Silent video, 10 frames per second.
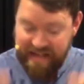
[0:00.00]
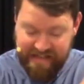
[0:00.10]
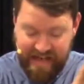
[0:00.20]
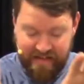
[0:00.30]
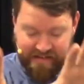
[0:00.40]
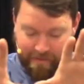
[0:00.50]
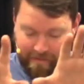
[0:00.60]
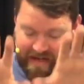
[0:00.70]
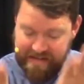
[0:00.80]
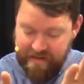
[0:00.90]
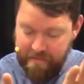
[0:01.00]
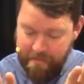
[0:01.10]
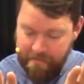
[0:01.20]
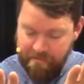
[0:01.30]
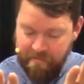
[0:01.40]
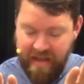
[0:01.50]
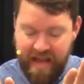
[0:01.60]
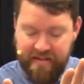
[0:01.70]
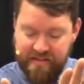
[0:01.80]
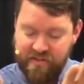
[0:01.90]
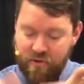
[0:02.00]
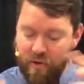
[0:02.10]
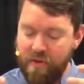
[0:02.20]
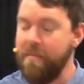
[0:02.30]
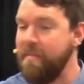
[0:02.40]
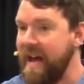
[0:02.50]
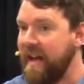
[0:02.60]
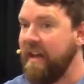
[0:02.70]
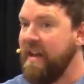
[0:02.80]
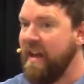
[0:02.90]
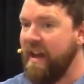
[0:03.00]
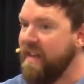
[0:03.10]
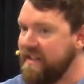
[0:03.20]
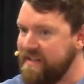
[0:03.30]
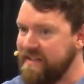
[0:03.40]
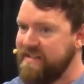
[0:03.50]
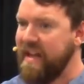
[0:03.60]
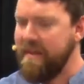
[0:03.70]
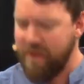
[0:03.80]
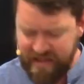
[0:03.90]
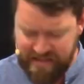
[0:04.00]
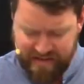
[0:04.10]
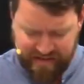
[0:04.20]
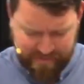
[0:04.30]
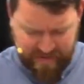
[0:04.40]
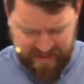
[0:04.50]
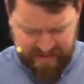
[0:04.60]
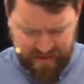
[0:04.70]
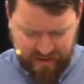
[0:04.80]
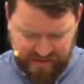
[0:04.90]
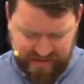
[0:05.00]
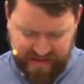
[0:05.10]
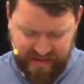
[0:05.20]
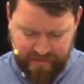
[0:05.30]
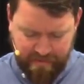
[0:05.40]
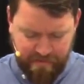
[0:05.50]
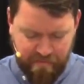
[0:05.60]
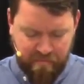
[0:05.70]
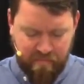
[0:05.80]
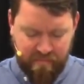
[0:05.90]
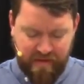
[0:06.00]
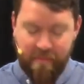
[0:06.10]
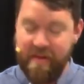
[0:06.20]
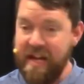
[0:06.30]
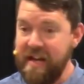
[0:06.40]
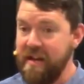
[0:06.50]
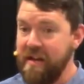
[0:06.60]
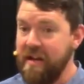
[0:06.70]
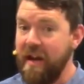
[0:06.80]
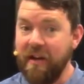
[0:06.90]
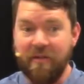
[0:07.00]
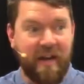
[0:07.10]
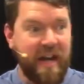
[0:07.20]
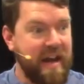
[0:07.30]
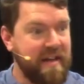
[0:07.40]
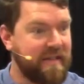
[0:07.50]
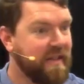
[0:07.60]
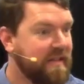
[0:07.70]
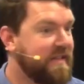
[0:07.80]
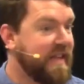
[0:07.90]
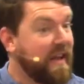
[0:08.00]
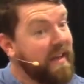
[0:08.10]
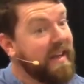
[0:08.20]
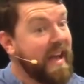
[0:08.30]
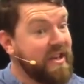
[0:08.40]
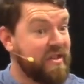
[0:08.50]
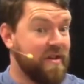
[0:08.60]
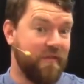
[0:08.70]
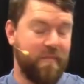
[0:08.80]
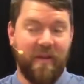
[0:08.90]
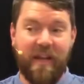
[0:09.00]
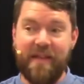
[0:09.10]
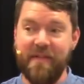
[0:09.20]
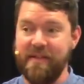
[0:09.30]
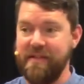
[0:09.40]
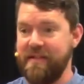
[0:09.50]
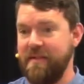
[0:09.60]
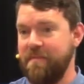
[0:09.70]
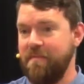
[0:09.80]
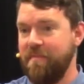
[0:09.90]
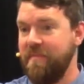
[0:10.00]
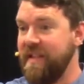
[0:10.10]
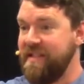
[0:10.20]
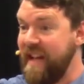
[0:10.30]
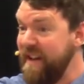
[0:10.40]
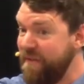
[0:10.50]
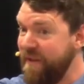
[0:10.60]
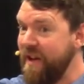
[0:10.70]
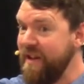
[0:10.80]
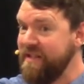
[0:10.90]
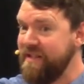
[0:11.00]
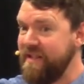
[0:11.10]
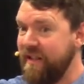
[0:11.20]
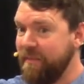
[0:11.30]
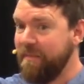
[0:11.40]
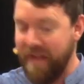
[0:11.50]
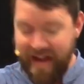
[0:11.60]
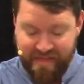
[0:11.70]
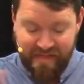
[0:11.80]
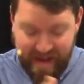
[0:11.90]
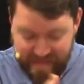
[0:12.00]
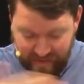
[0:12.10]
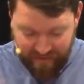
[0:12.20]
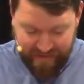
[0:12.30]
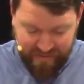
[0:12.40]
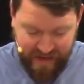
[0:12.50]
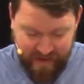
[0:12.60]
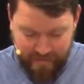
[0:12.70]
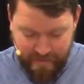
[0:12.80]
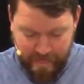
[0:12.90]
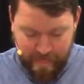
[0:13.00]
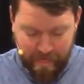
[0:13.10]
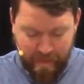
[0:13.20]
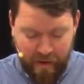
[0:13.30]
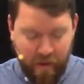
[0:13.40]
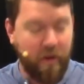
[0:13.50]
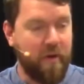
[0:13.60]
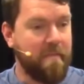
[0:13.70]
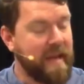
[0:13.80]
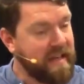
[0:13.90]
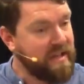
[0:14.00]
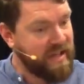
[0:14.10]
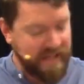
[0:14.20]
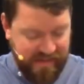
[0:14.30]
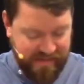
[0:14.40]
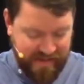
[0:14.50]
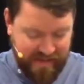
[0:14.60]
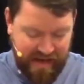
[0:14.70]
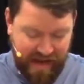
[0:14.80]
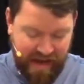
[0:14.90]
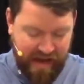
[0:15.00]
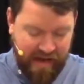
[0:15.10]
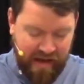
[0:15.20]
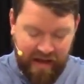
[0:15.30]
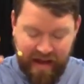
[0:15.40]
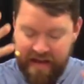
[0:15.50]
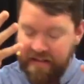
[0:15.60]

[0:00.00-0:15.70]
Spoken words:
out to meet them and escort them back. And that's the same idea that's being used here. There'll be a grand delegation of believers. The dead first and then the living who meet Jesus in the air and